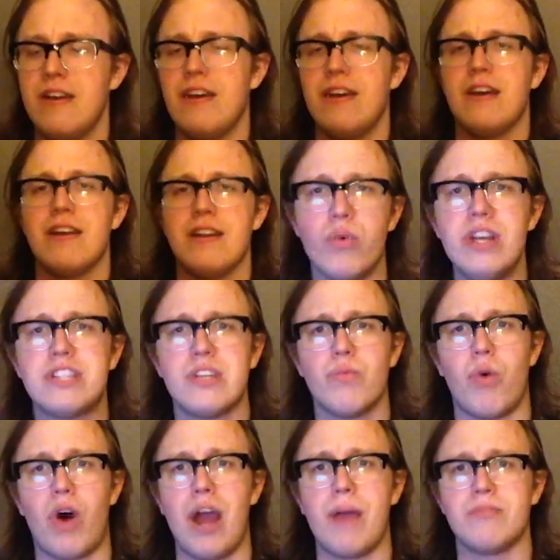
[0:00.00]
Now, the
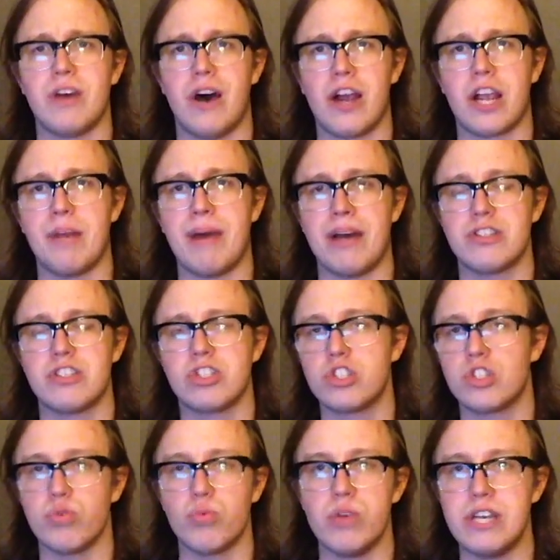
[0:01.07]
reason why I'm talking
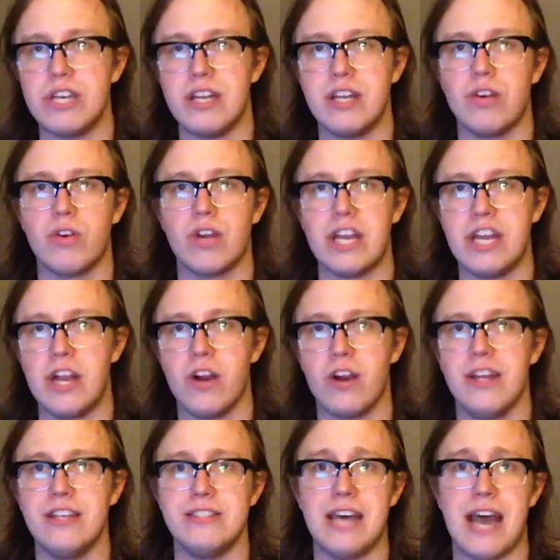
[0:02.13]
about Sweden
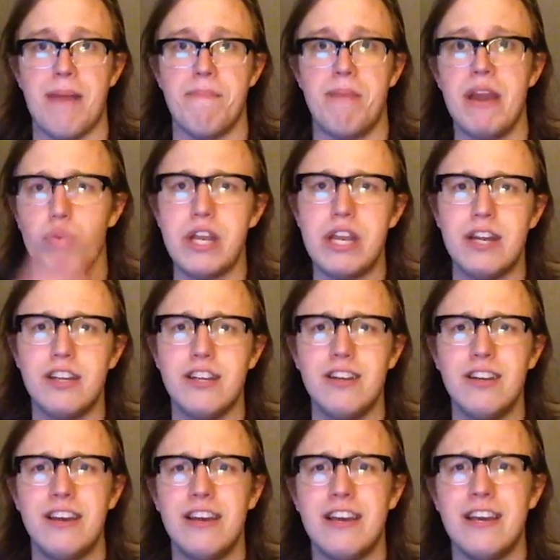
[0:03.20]
here is that
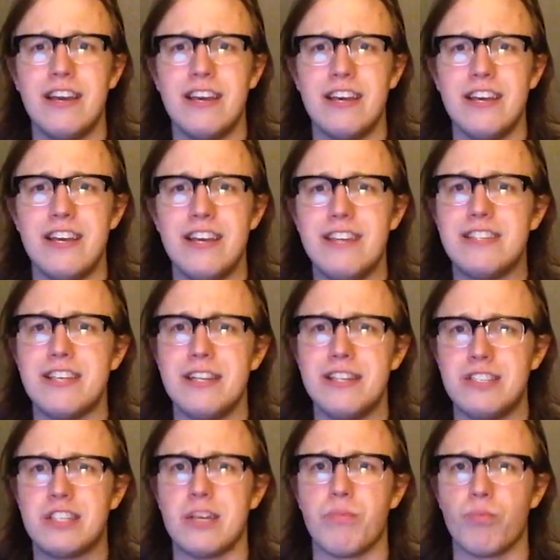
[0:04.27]
Sweden
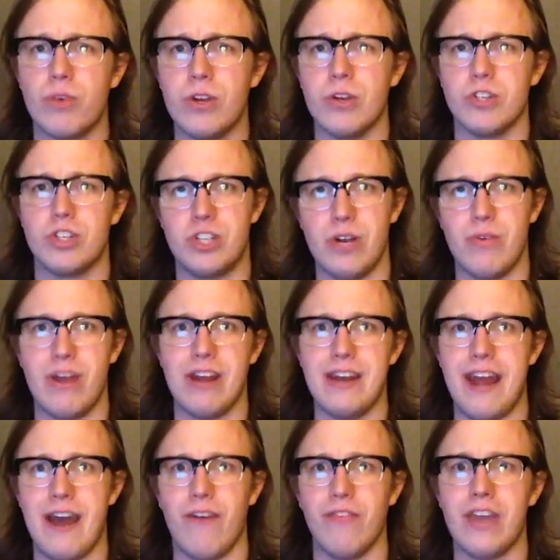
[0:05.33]
is in some real shit
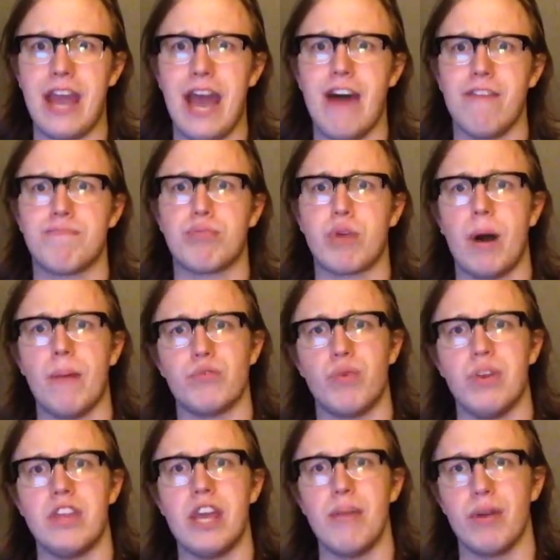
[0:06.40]
right now. They have
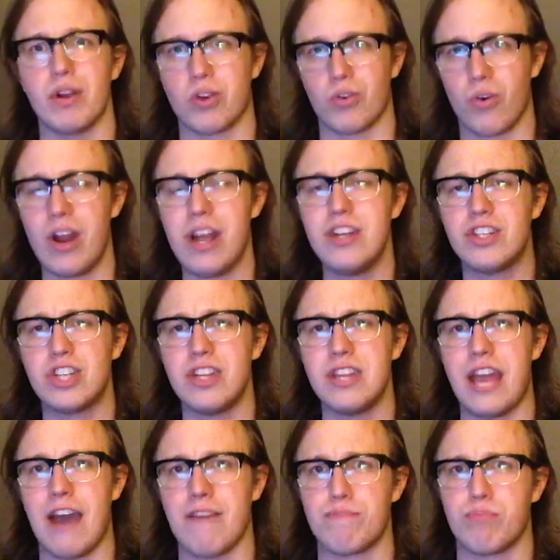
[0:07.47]
problems with
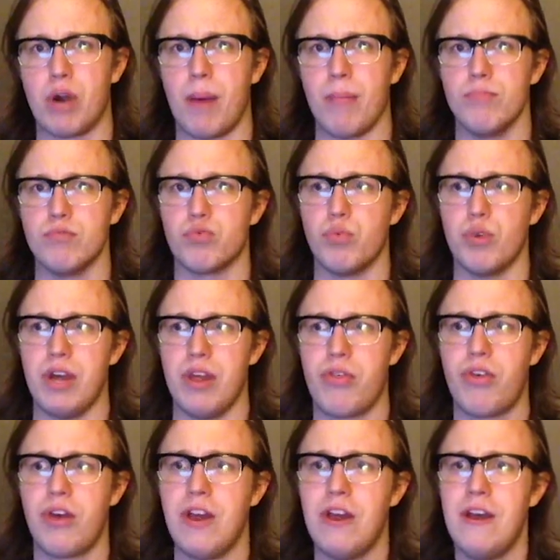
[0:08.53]
immigration, they have problems
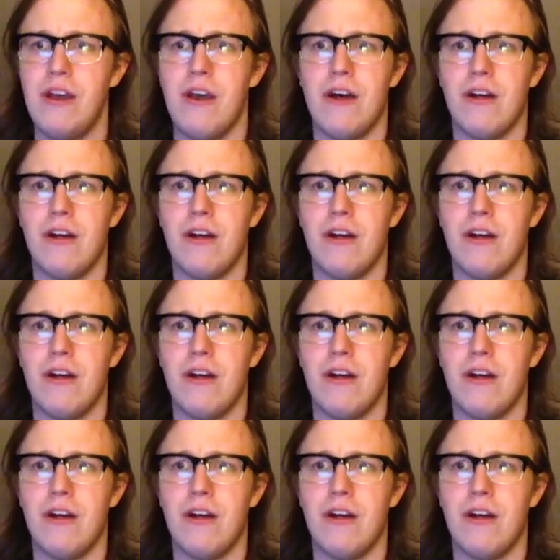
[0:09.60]
with